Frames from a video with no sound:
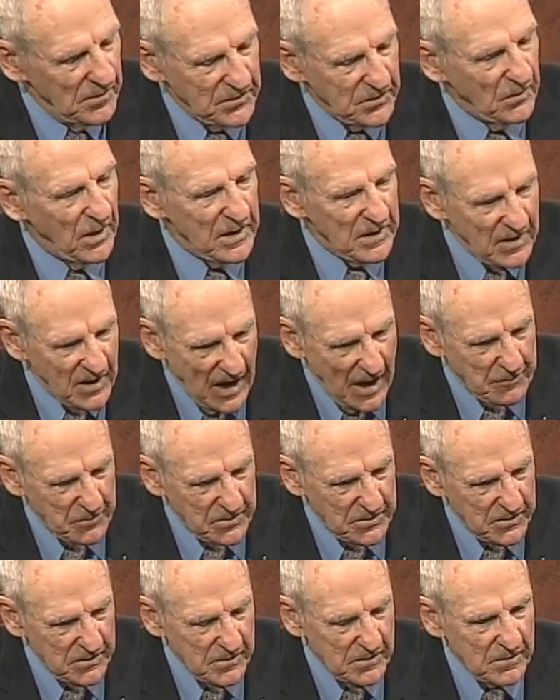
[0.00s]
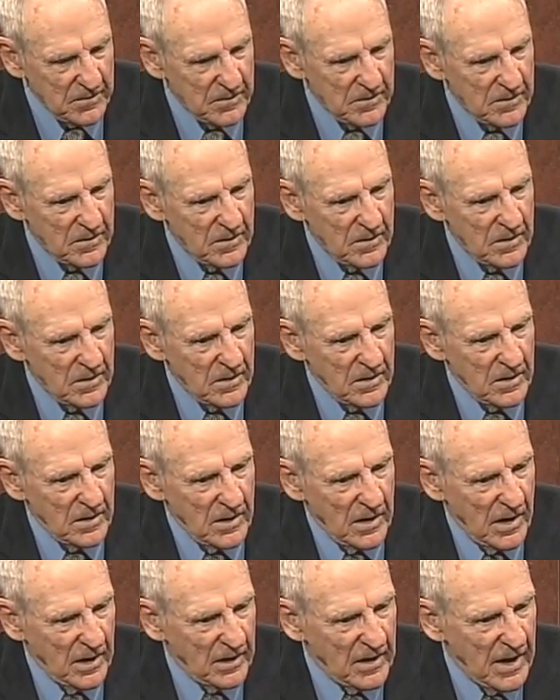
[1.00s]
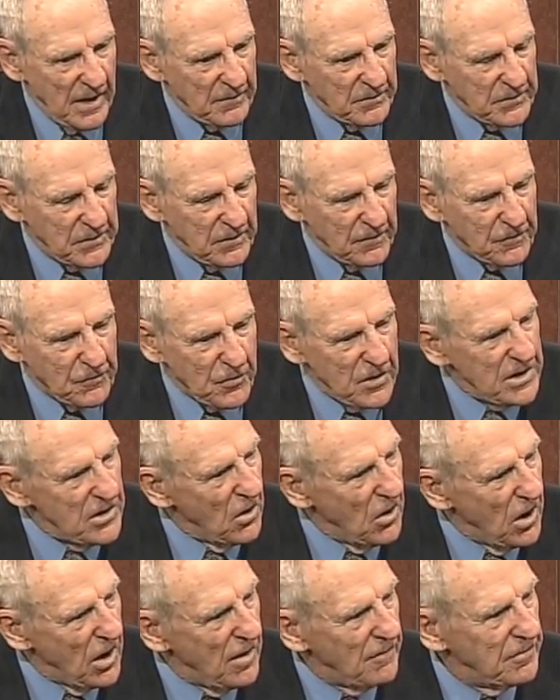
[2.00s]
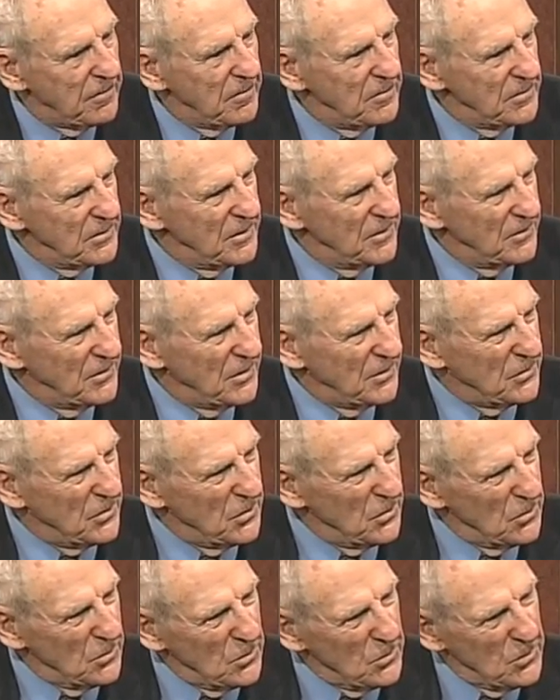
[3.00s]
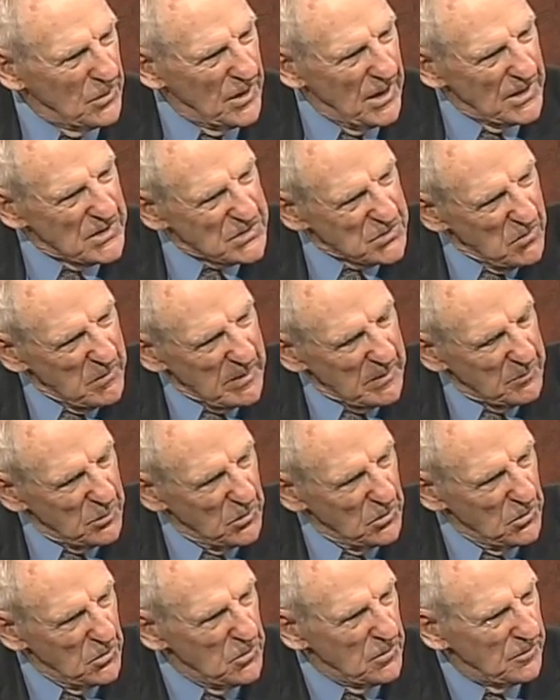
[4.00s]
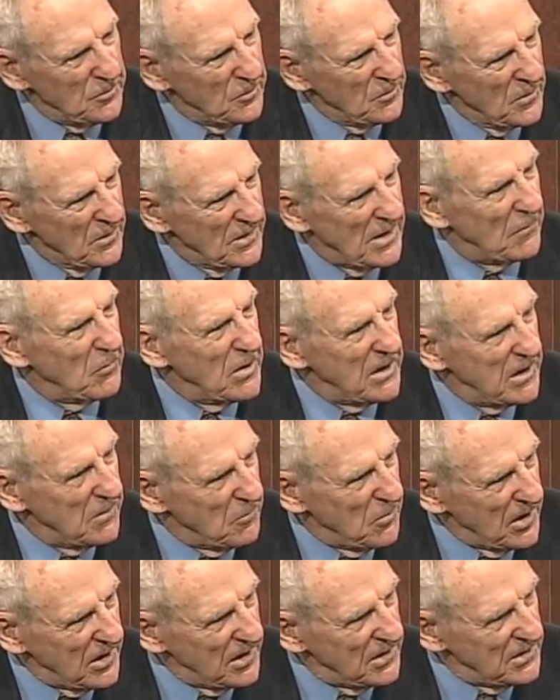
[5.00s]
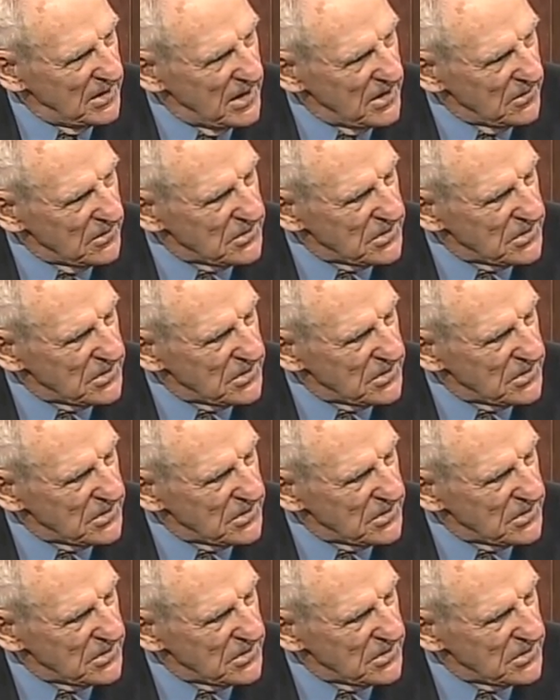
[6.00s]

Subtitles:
So I copied it and got the Freehoff to do a swimming pool that we could bring in the inner